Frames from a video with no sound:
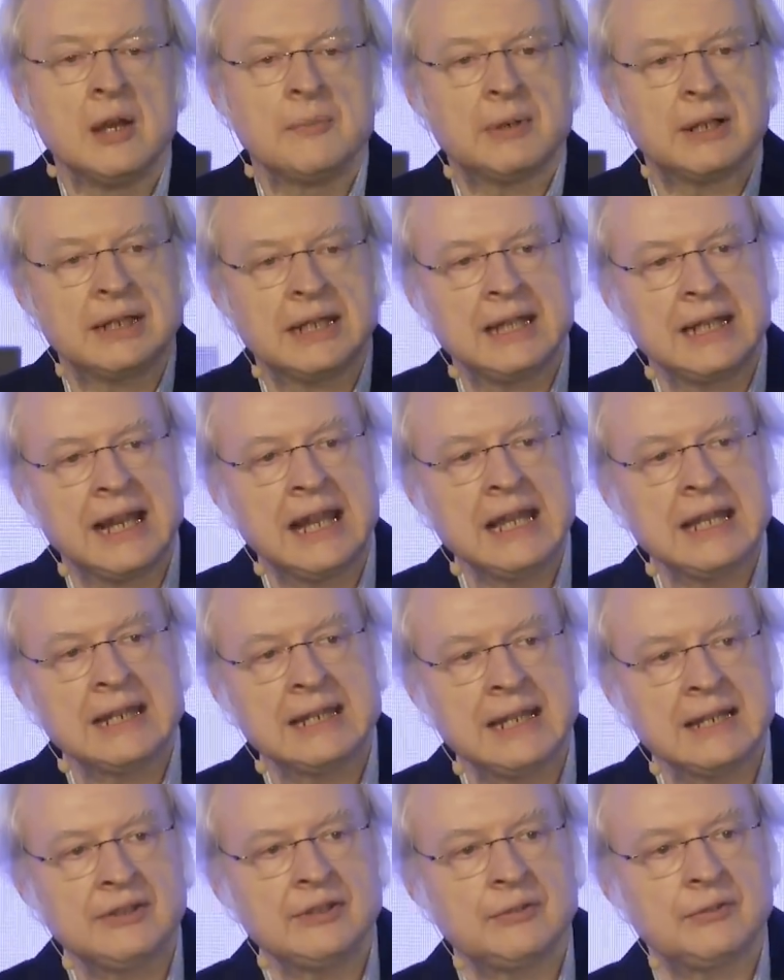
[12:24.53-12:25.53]
But AI
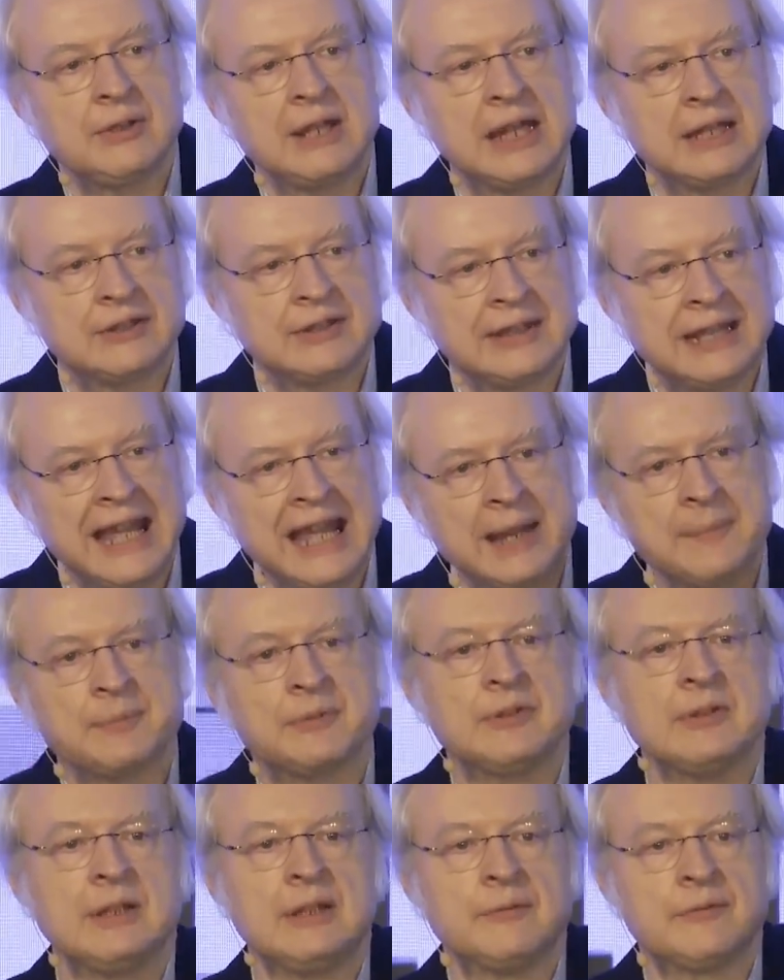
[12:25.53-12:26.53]
can actually
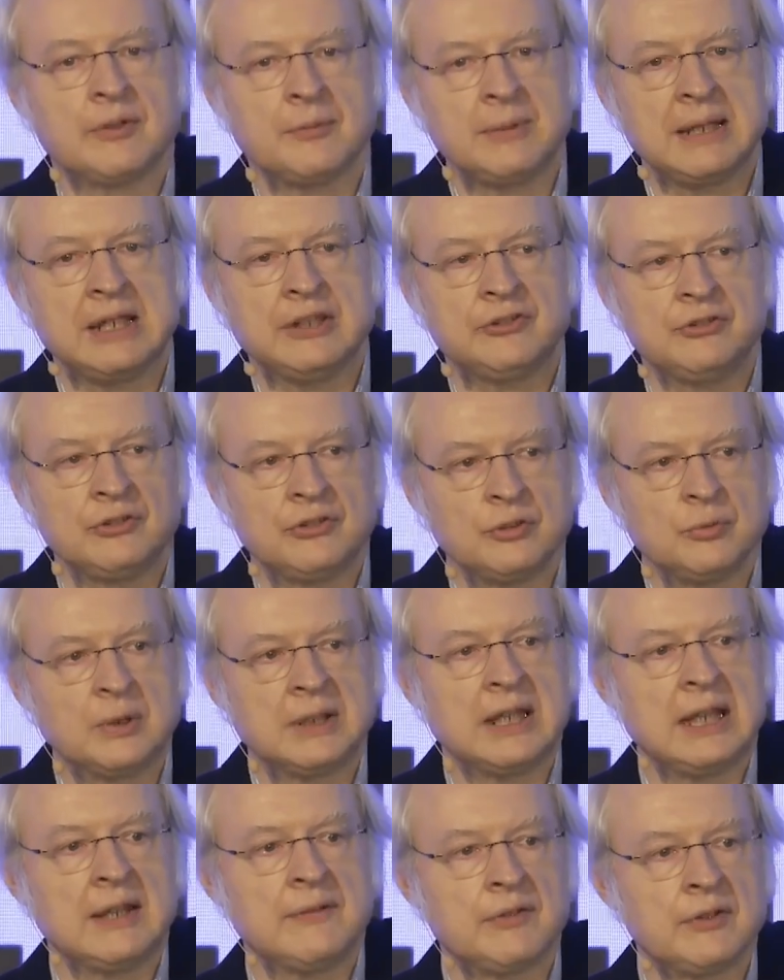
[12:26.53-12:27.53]
adapt information to
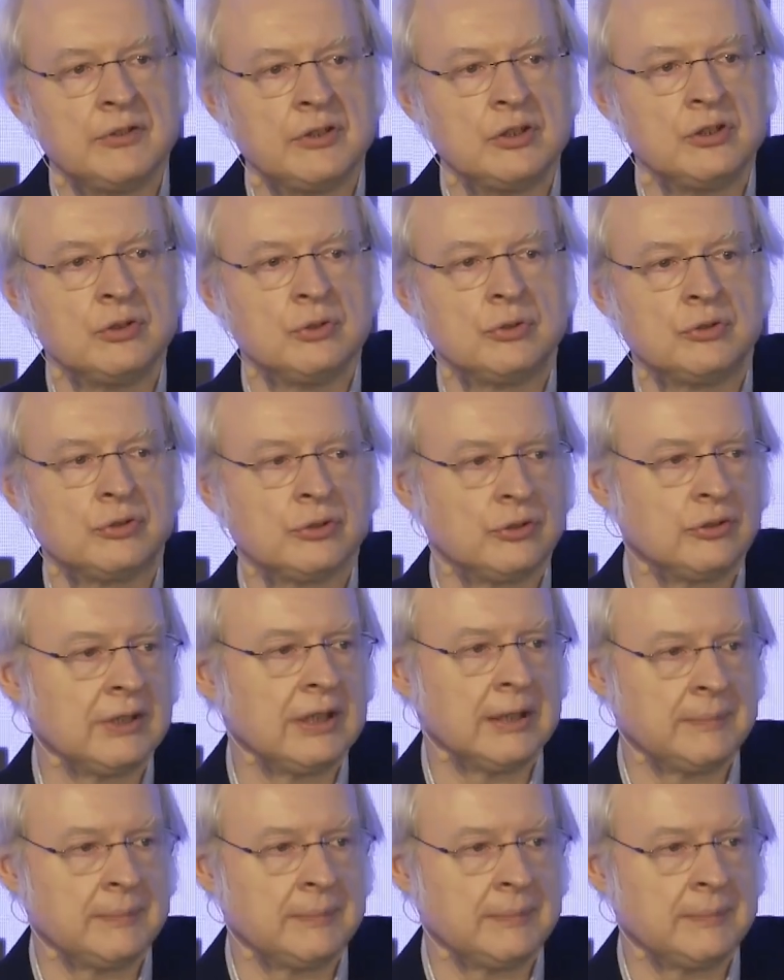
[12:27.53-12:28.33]
whatever the user's